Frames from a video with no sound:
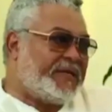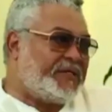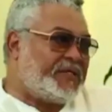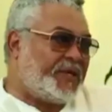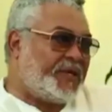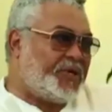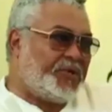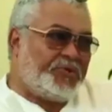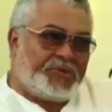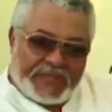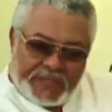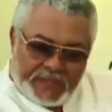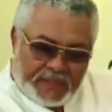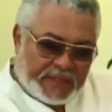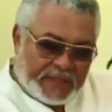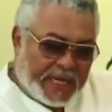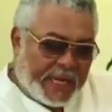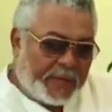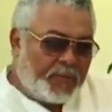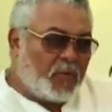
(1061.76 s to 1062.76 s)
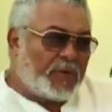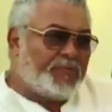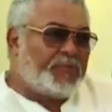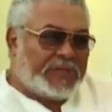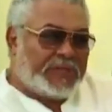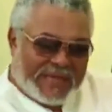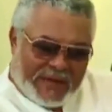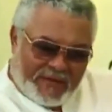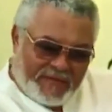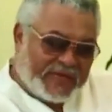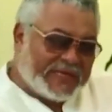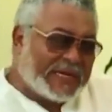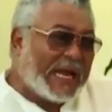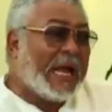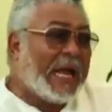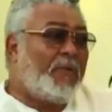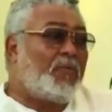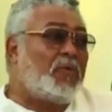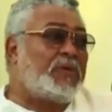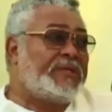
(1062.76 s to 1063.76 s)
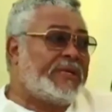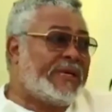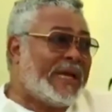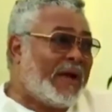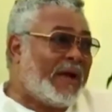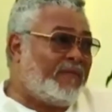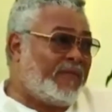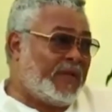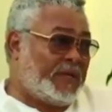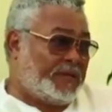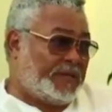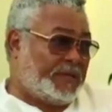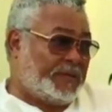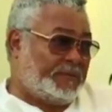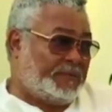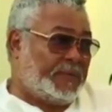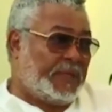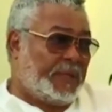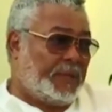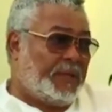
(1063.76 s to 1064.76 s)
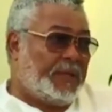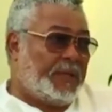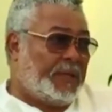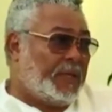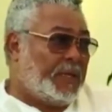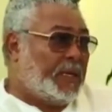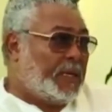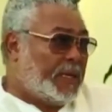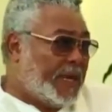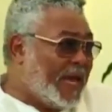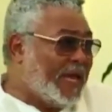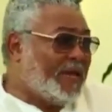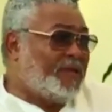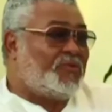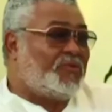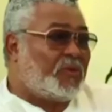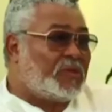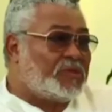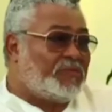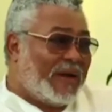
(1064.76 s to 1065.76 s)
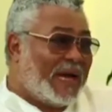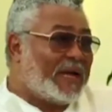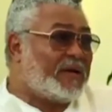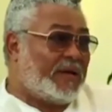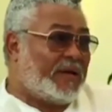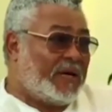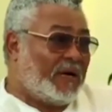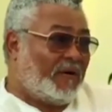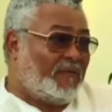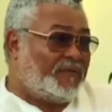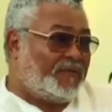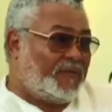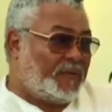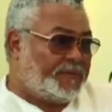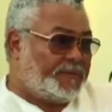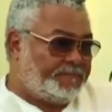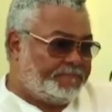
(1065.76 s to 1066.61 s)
executed and we wouldn't have it, I wouldn't have it. Age was bad enough.